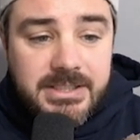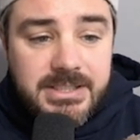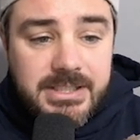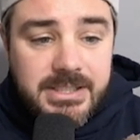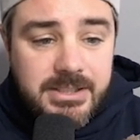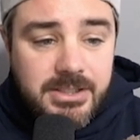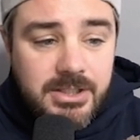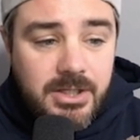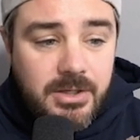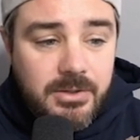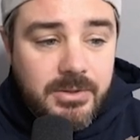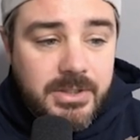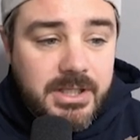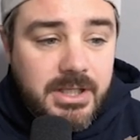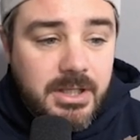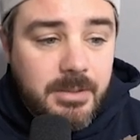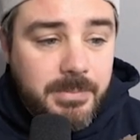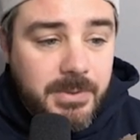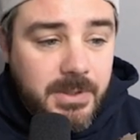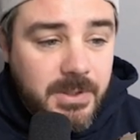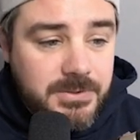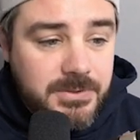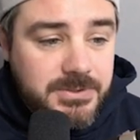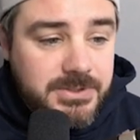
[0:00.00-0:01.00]
decoding
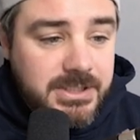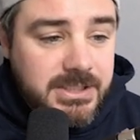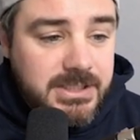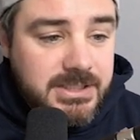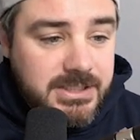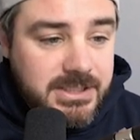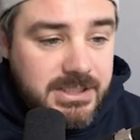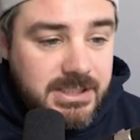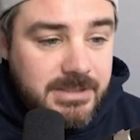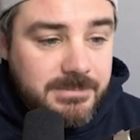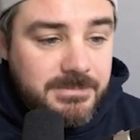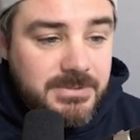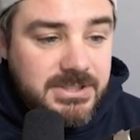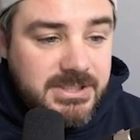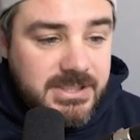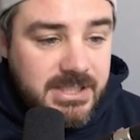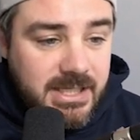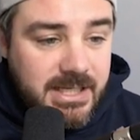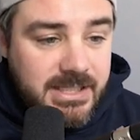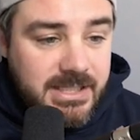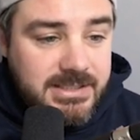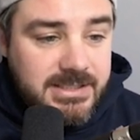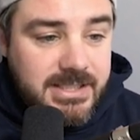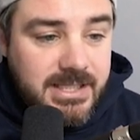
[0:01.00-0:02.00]
opposing team
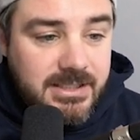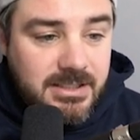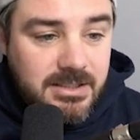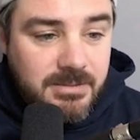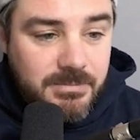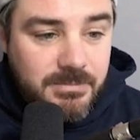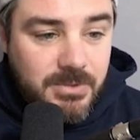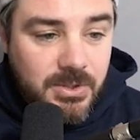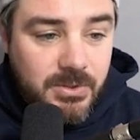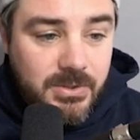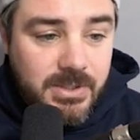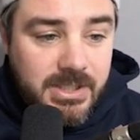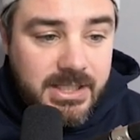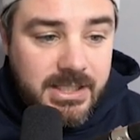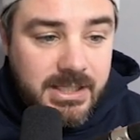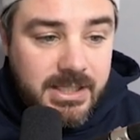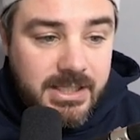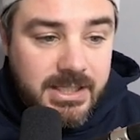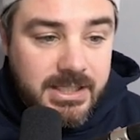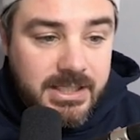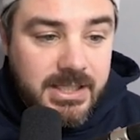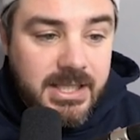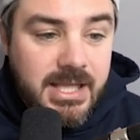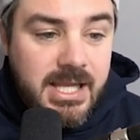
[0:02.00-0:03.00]
signs and
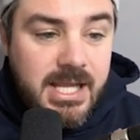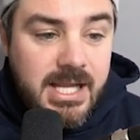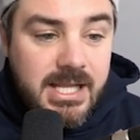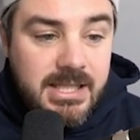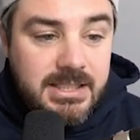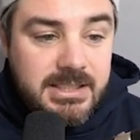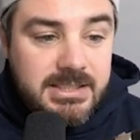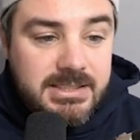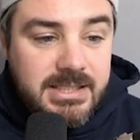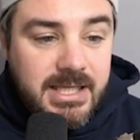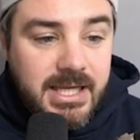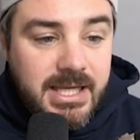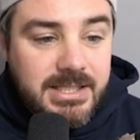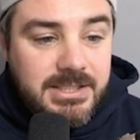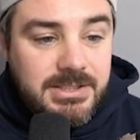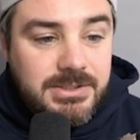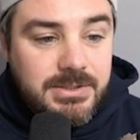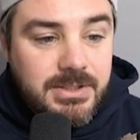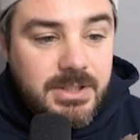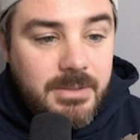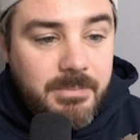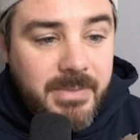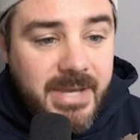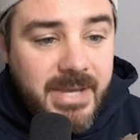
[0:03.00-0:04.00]
communicating the signs
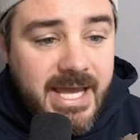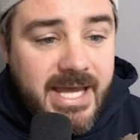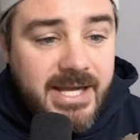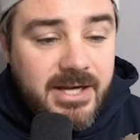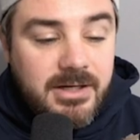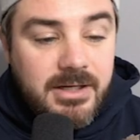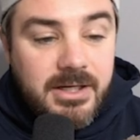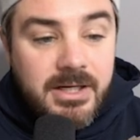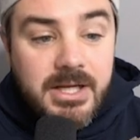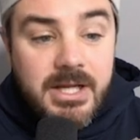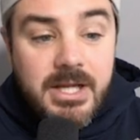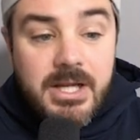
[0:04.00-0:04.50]
to the batter.